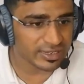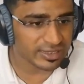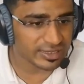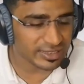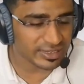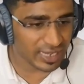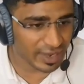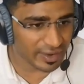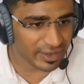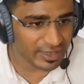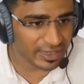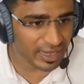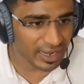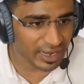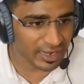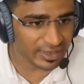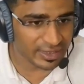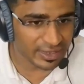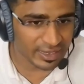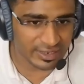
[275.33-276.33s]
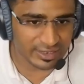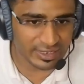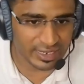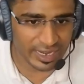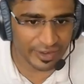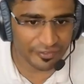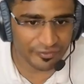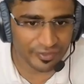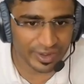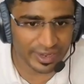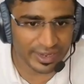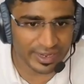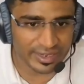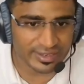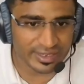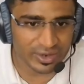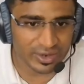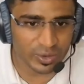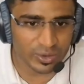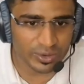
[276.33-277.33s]
if n is
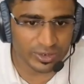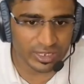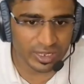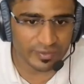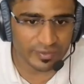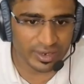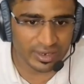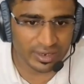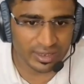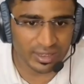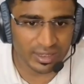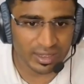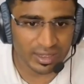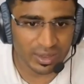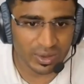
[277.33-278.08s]
equal to 7,